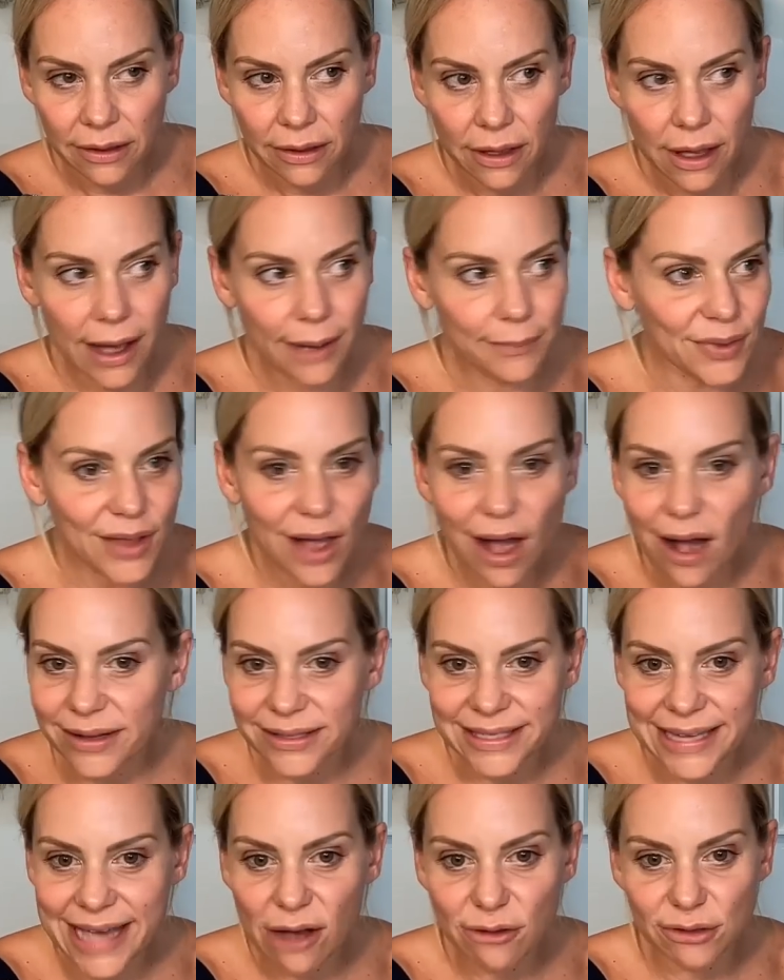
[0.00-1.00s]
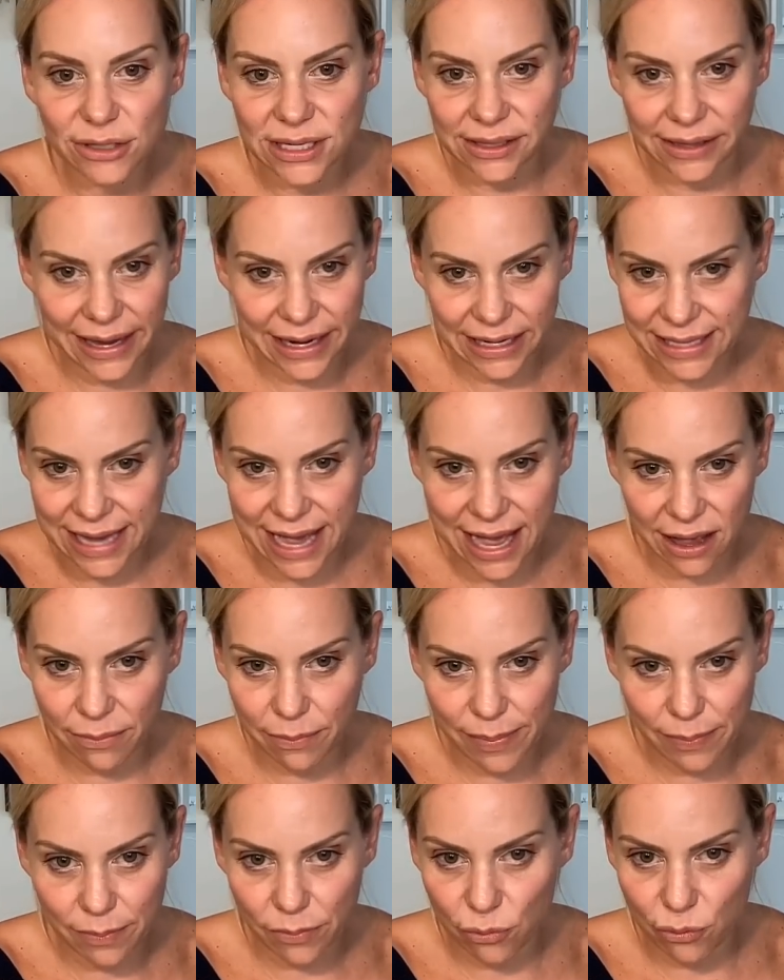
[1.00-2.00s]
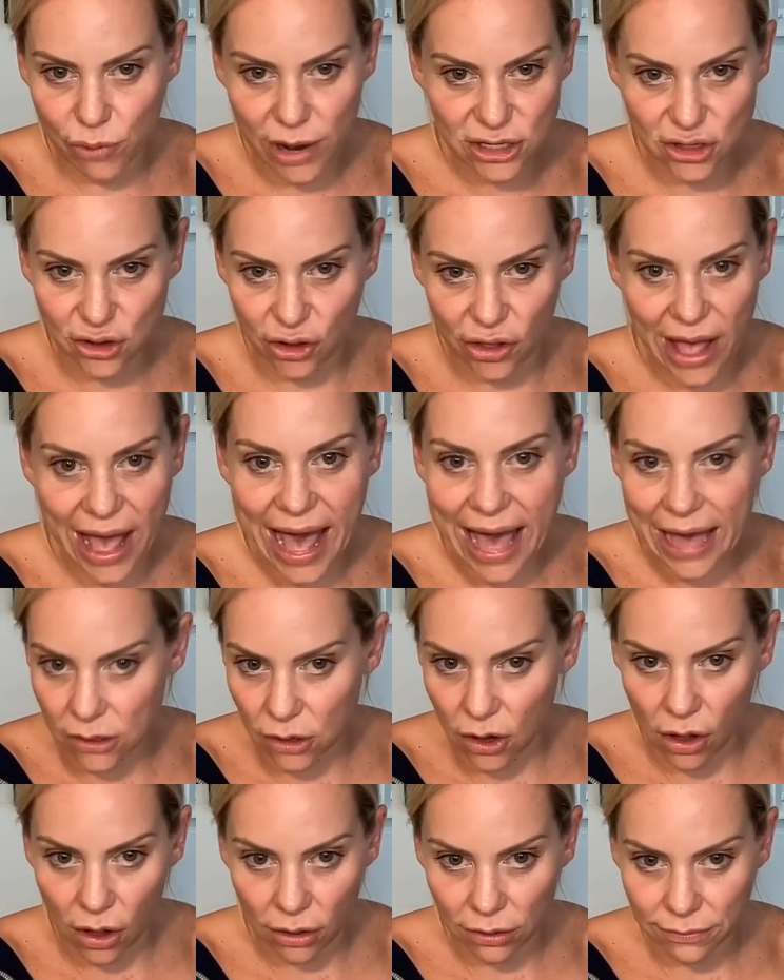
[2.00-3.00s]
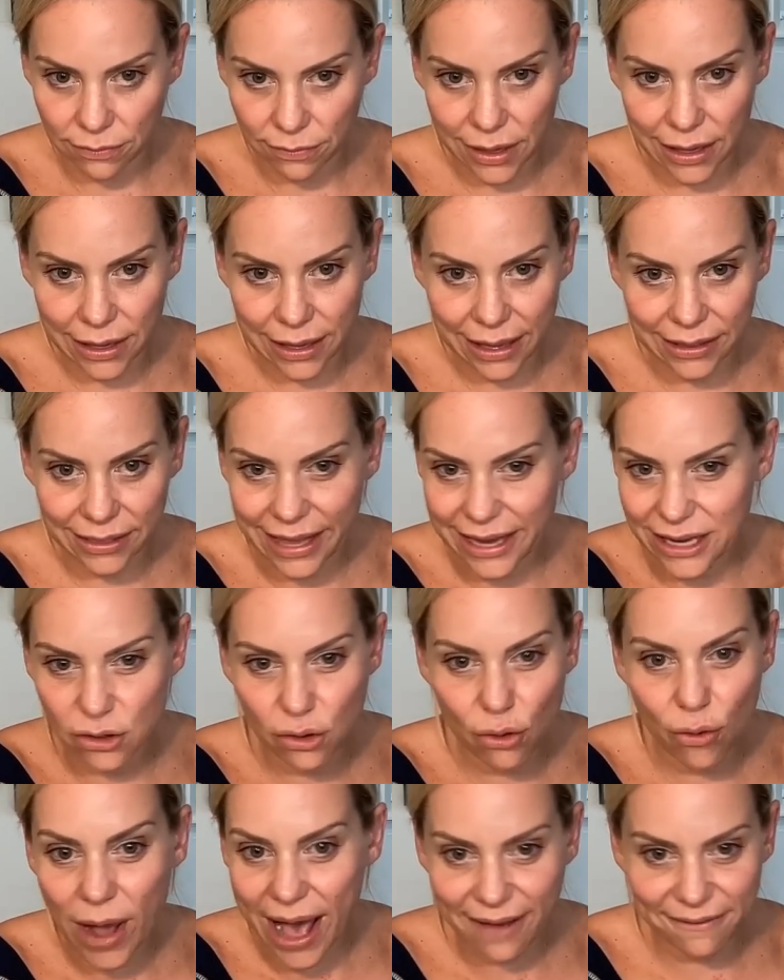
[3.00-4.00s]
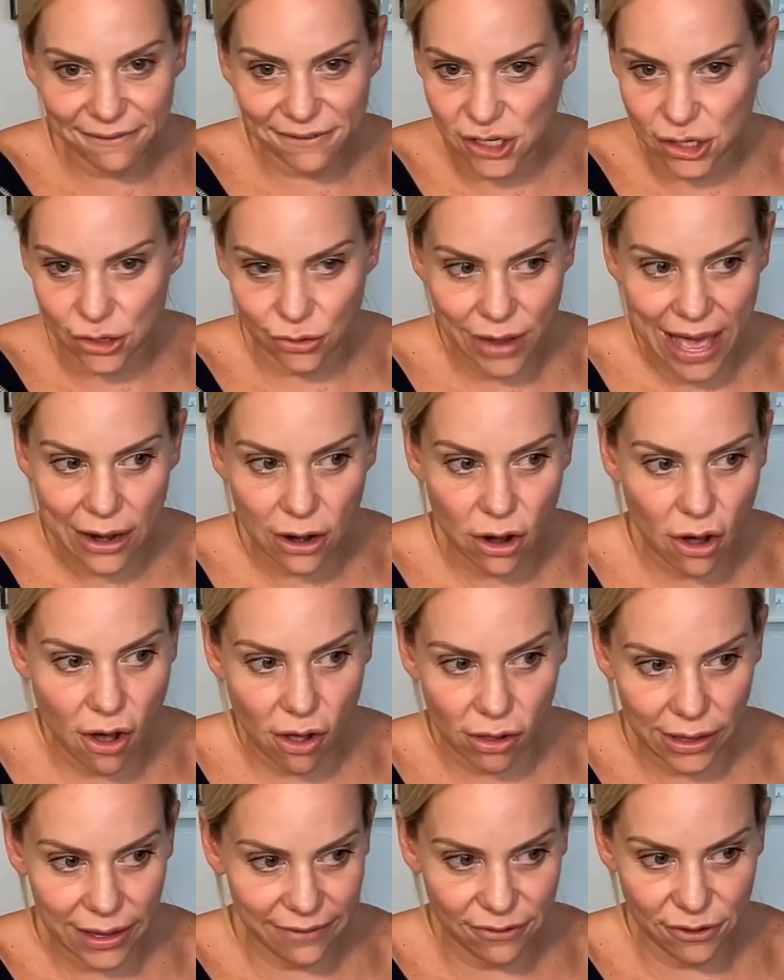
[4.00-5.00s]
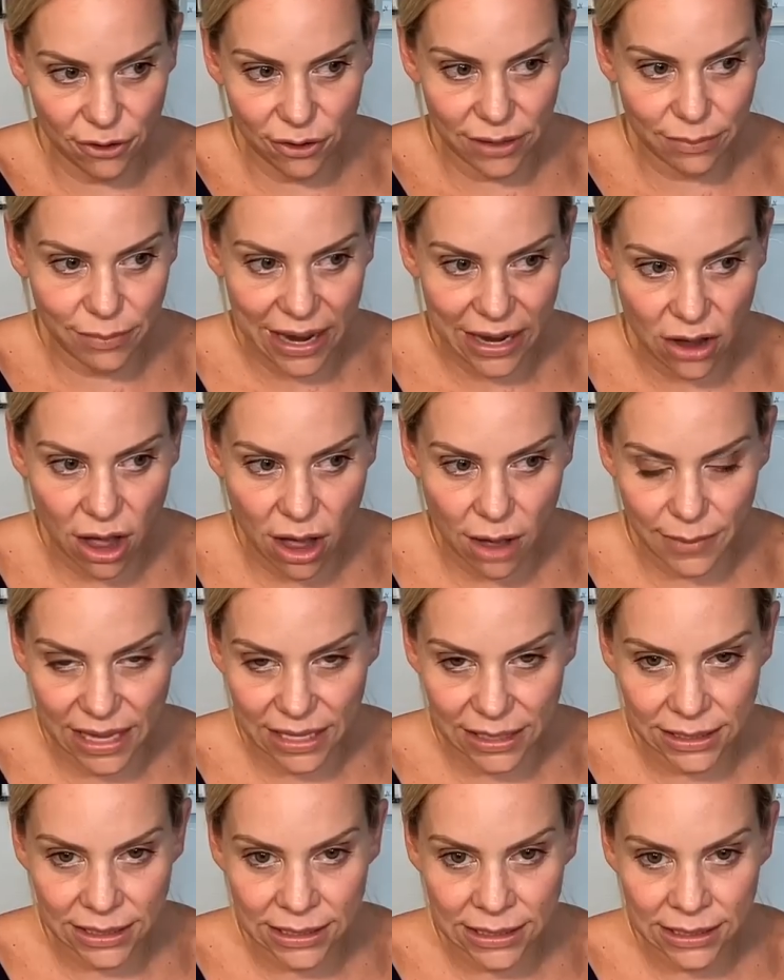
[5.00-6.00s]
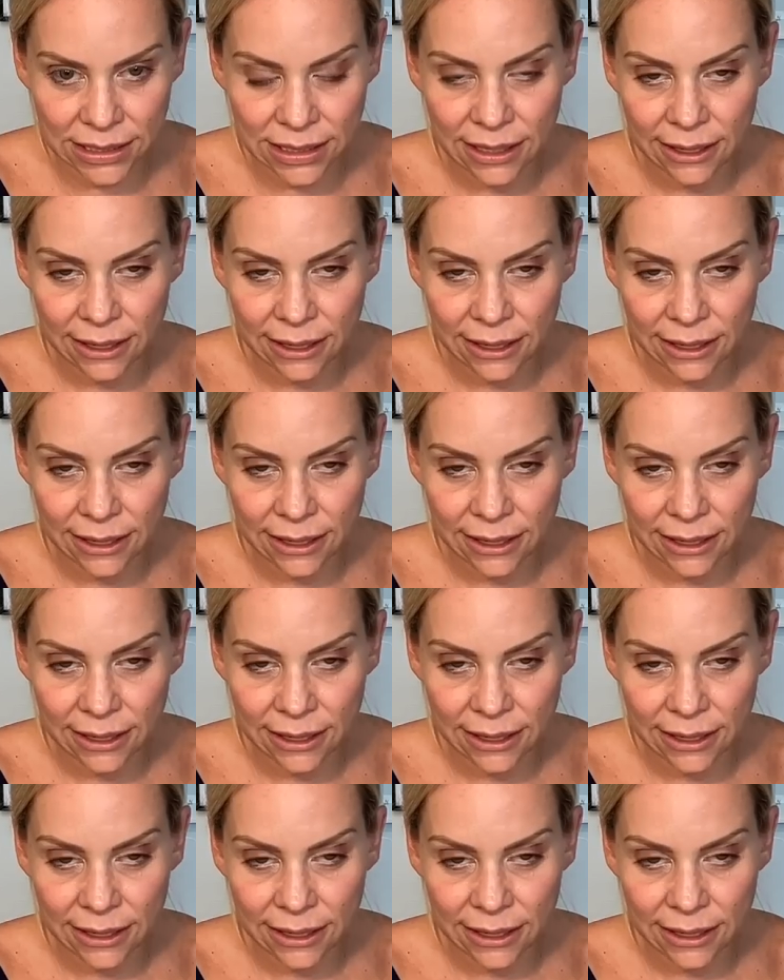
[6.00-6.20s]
I'm not down to attack Rachel at all. And you don't have to at all if you're in my comments.